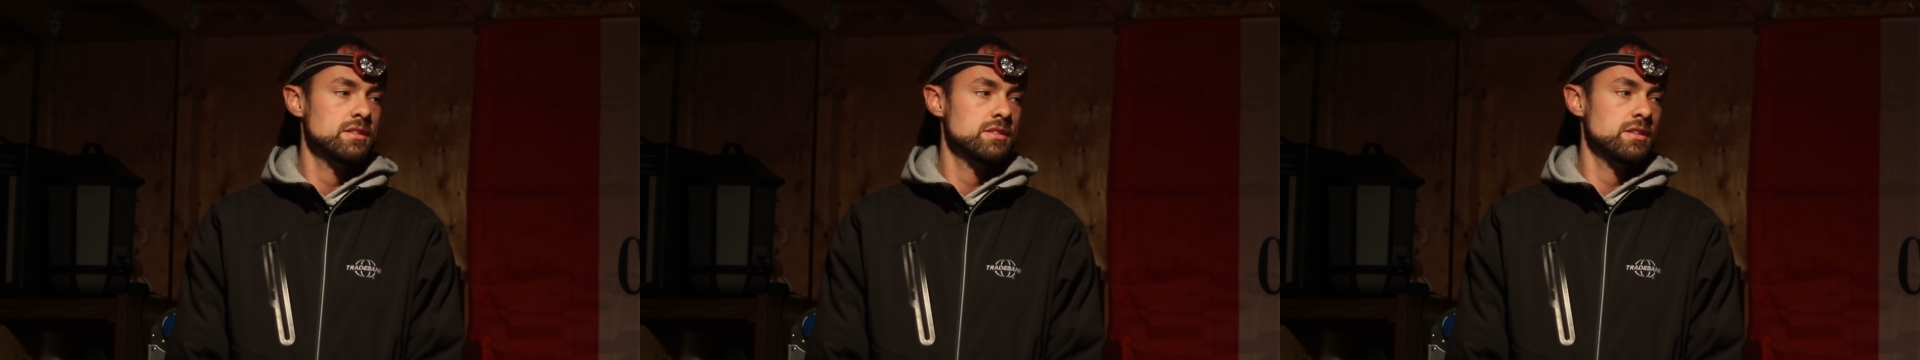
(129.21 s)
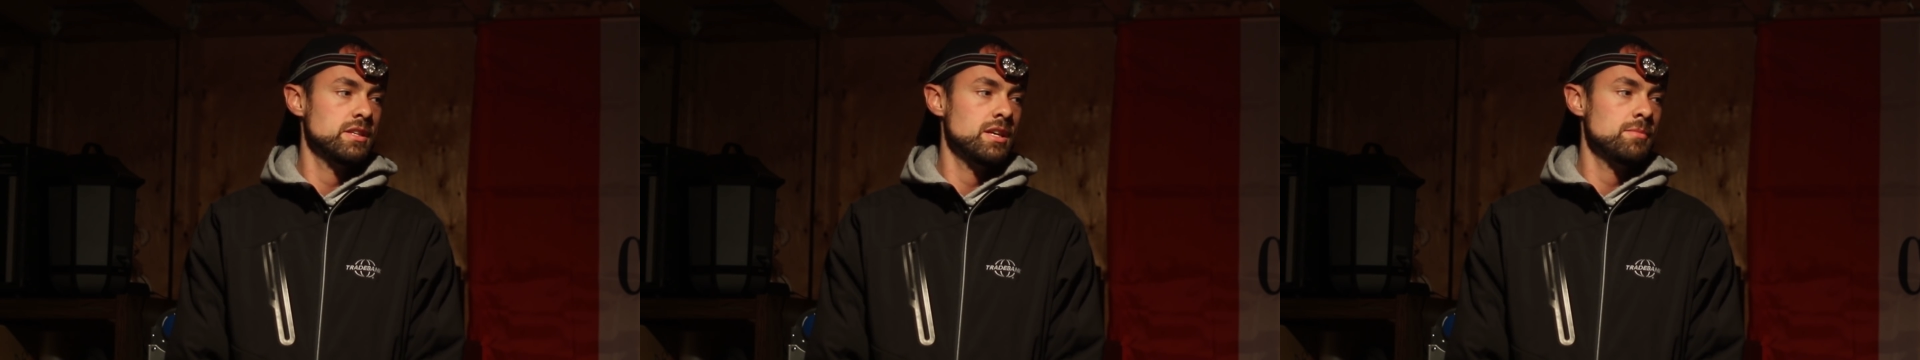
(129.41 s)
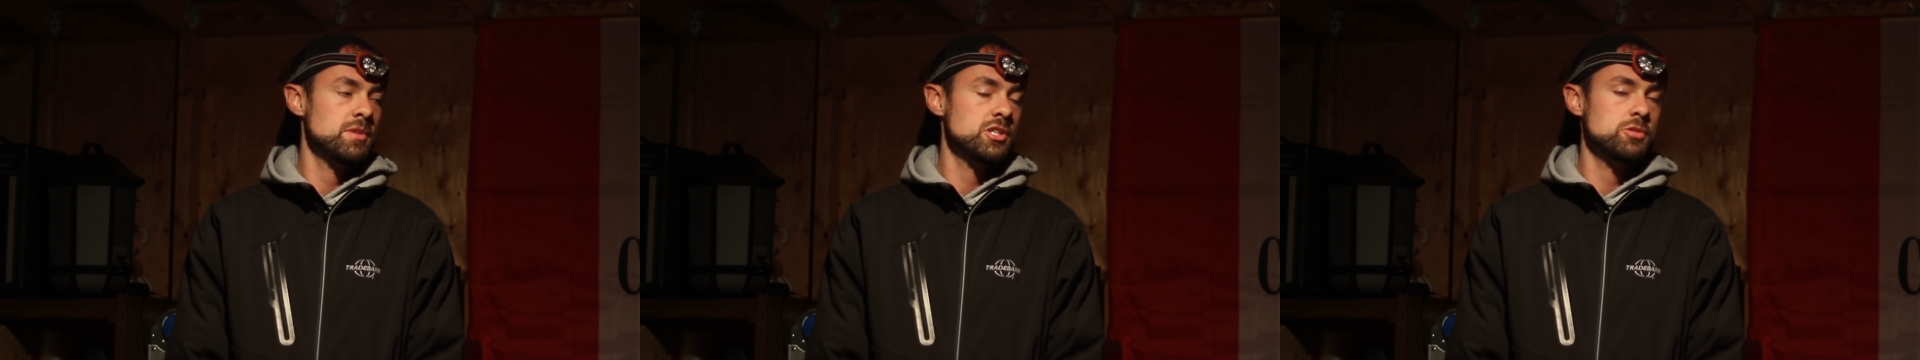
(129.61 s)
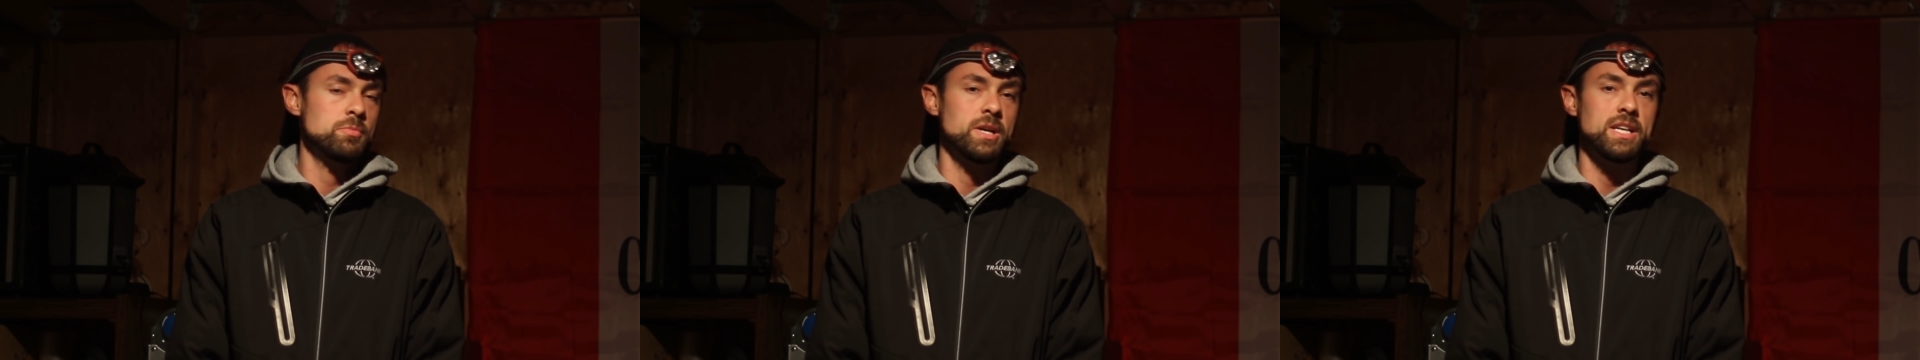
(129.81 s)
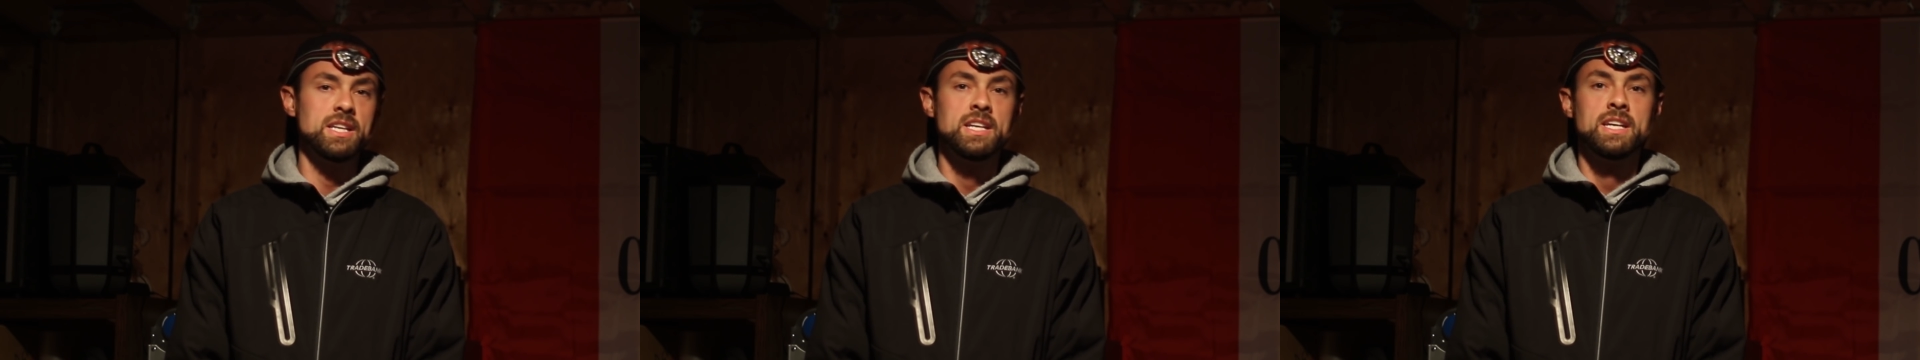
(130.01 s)
to the image,
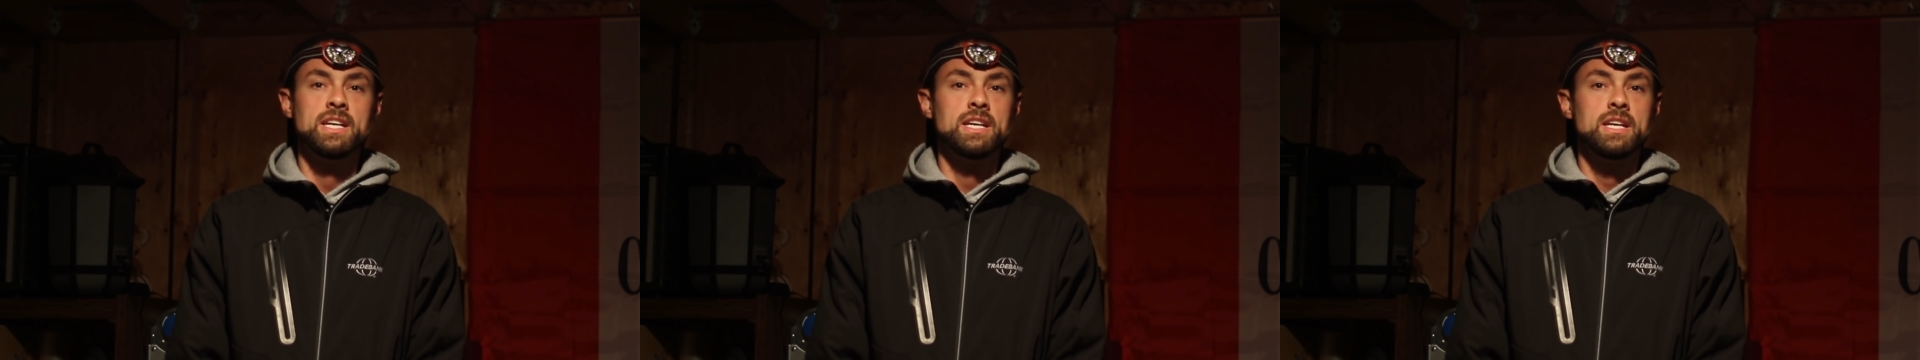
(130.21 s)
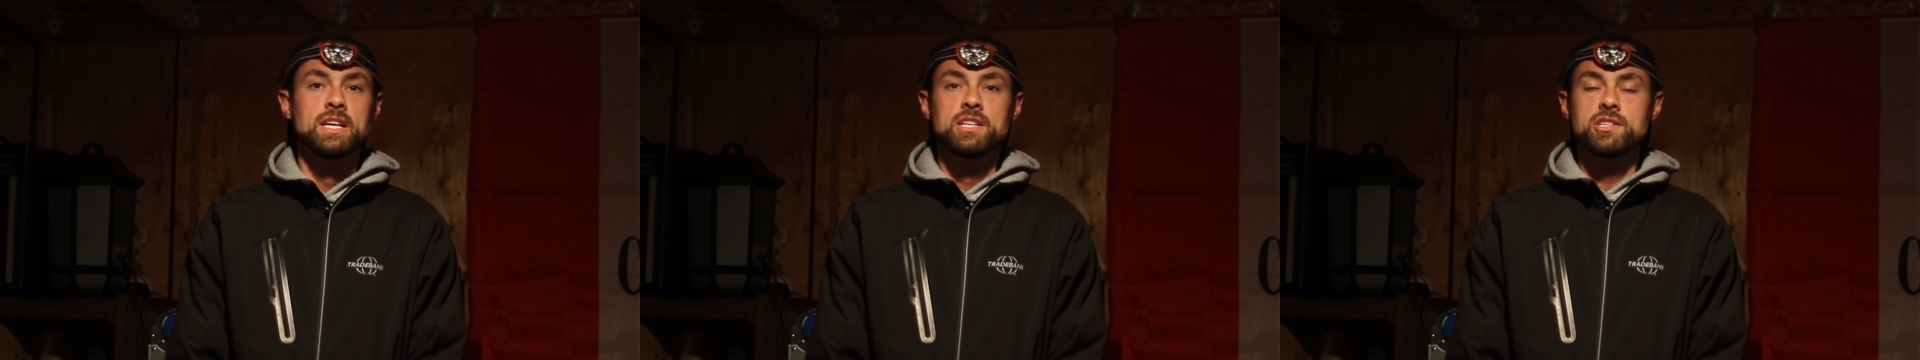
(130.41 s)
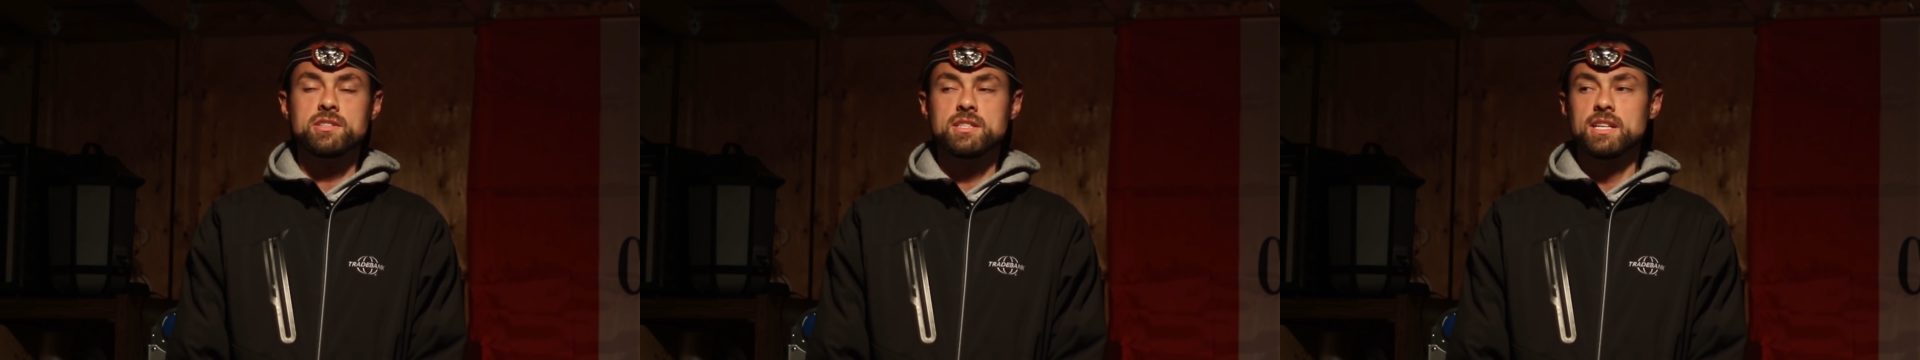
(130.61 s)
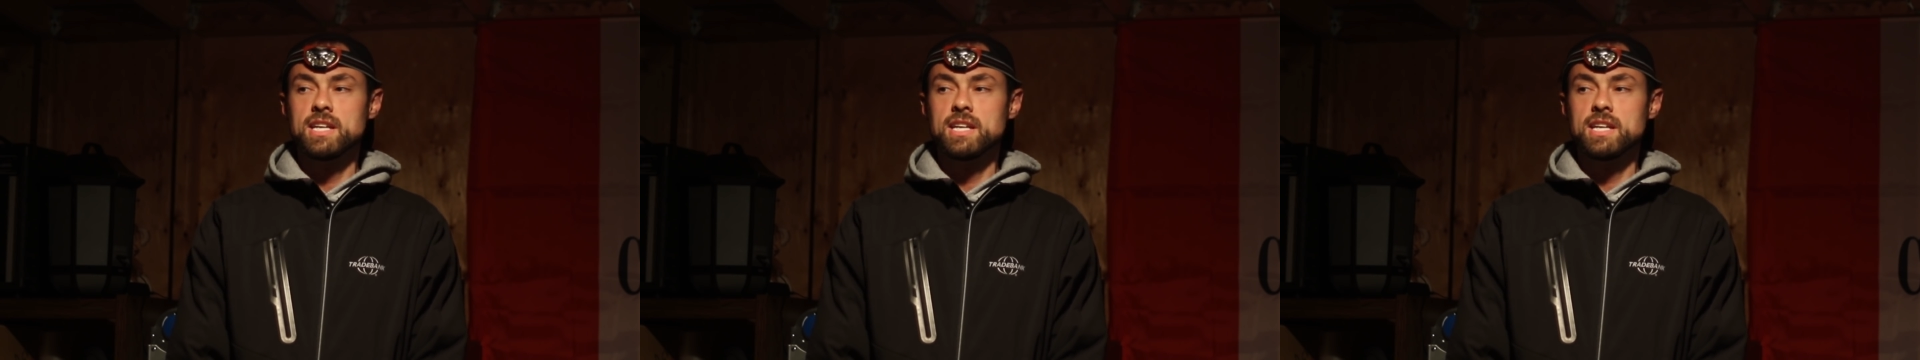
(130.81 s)
but just